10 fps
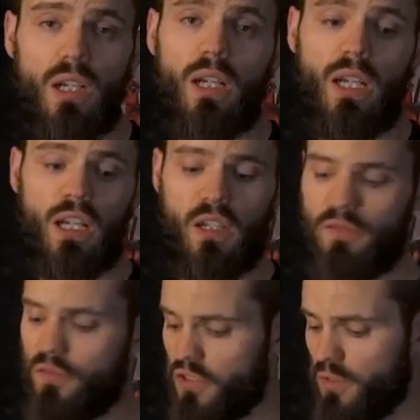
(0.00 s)
And
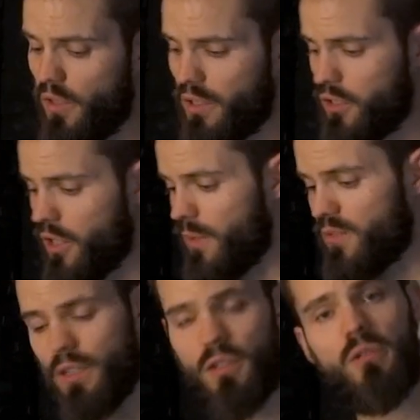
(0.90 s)
for some other shapes
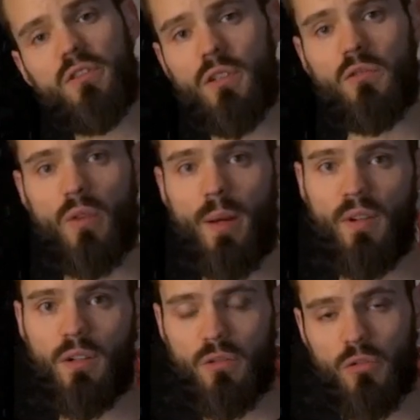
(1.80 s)
I used the
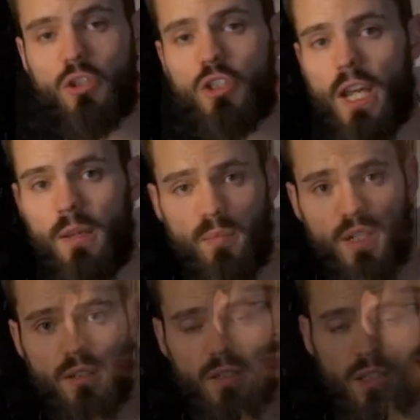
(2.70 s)
Dremel to shape it.